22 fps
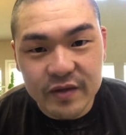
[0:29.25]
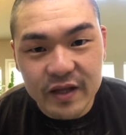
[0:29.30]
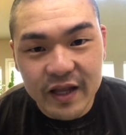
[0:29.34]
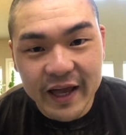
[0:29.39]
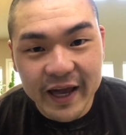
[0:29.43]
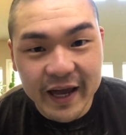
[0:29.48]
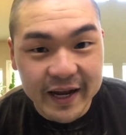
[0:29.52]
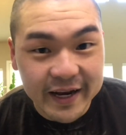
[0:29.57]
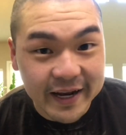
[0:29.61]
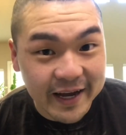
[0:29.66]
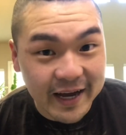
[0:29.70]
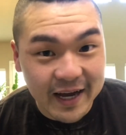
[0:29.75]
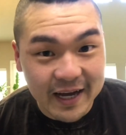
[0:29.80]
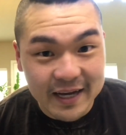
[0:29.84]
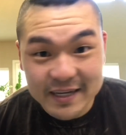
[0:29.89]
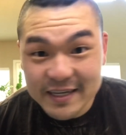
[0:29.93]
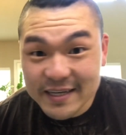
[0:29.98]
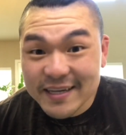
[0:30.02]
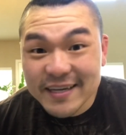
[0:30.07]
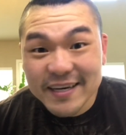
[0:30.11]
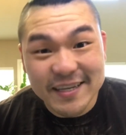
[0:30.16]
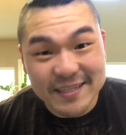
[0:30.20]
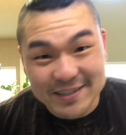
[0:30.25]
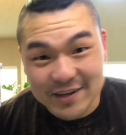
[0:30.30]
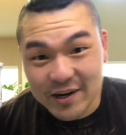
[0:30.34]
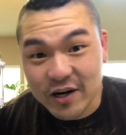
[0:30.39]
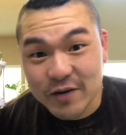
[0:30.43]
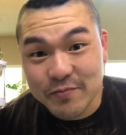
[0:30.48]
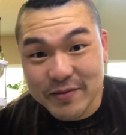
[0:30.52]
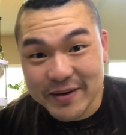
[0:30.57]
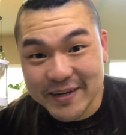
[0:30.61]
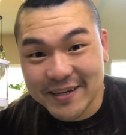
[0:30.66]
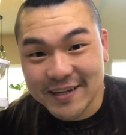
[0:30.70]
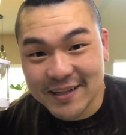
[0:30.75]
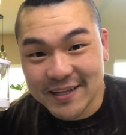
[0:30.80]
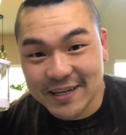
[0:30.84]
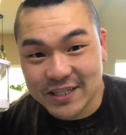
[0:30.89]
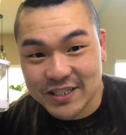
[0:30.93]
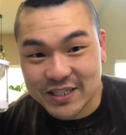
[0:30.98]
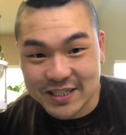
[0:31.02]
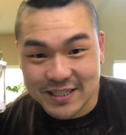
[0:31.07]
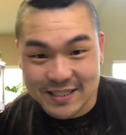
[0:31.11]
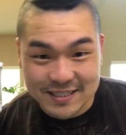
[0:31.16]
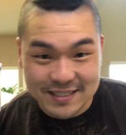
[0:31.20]
and it's gonna be
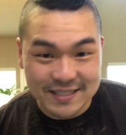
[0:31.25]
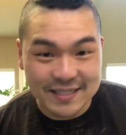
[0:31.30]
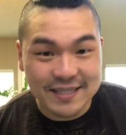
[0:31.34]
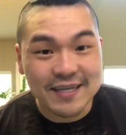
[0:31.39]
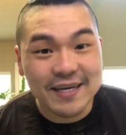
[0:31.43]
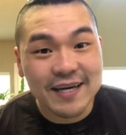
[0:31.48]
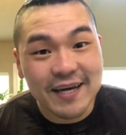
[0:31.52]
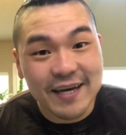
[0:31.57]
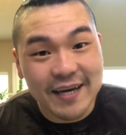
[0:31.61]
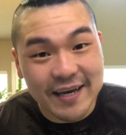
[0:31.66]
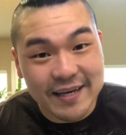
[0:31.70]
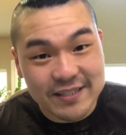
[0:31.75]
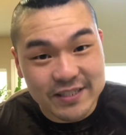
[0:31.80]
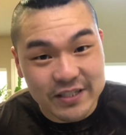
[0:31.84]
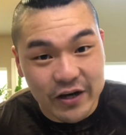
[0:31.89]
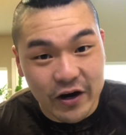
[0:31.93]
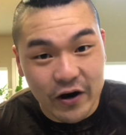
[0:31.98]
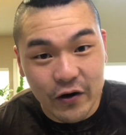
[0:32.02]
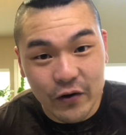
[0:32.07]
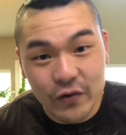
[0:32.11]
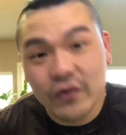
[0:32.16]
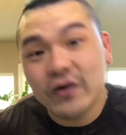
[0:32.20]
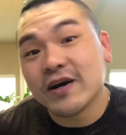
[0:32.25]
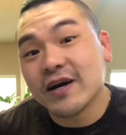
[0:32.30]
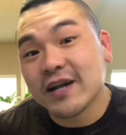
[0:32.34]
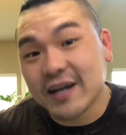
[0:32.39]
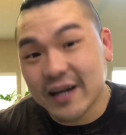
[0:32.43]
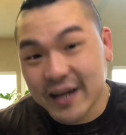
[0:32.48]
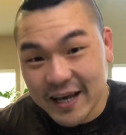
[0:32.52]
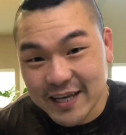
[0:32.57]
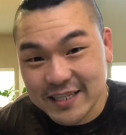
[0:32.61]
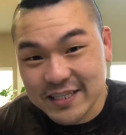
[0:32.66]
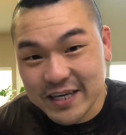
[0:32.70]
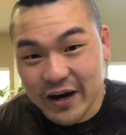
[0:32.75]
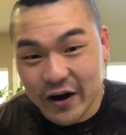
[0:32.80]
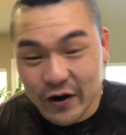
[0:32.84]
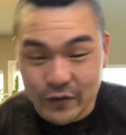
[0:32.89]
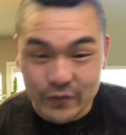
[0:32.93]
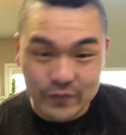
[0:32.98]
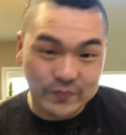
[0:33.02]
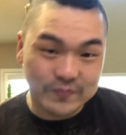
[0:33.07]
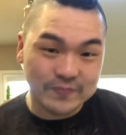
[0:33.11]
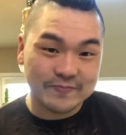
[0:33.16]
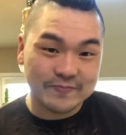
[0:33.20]
delicious. So let's go.